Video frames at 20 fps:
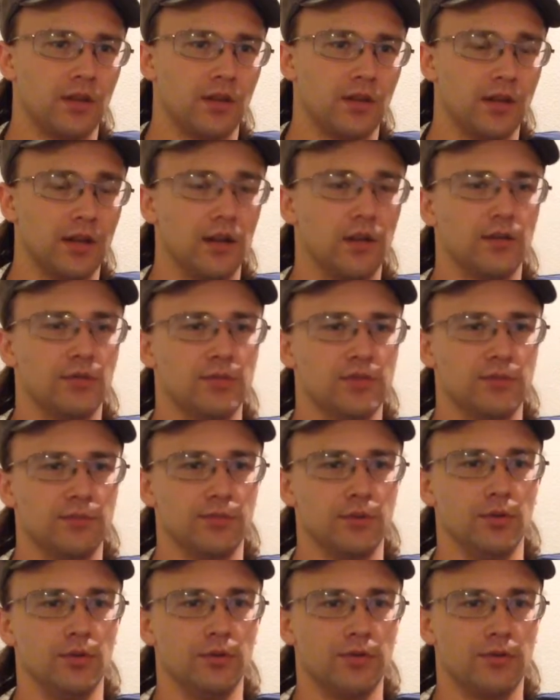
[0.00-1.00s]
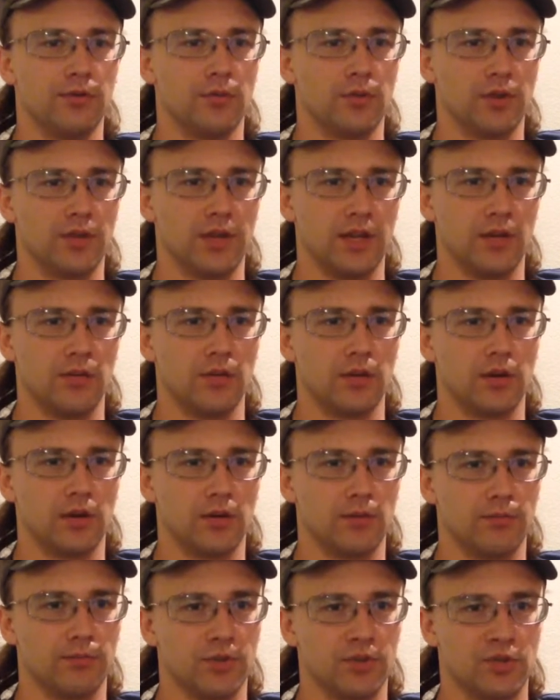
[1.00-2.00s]
There was a booth where they
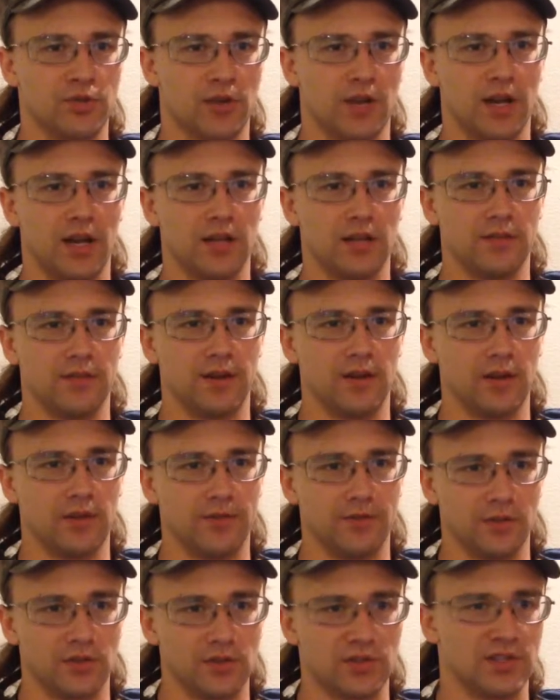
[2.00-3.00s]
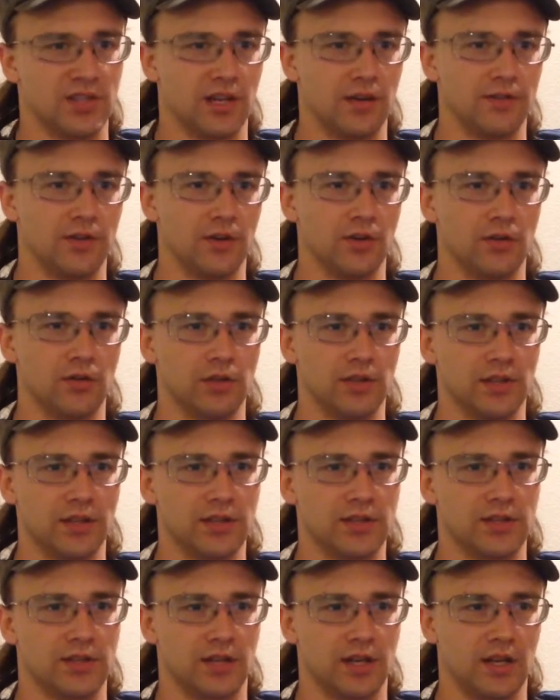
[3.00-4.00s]
were portraying the very first set of
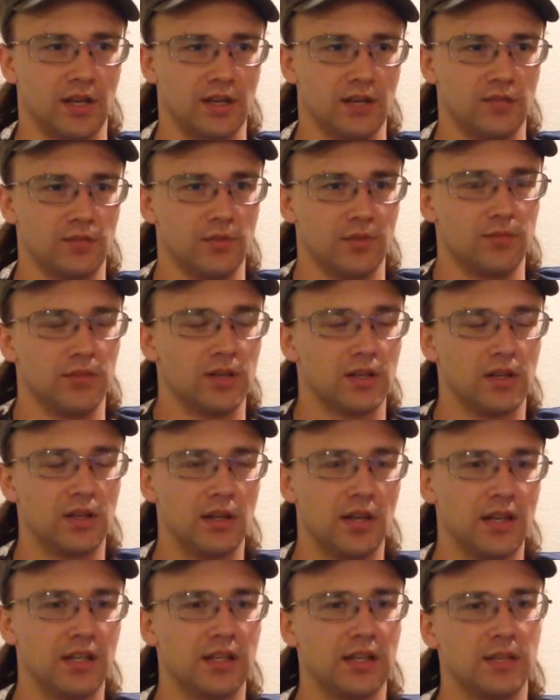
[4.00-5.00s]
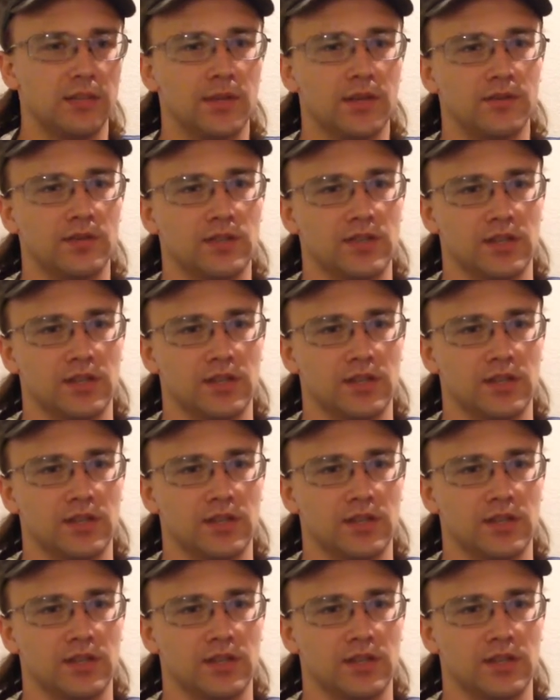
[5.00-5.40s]
Heroclix, and we've been collecting them ever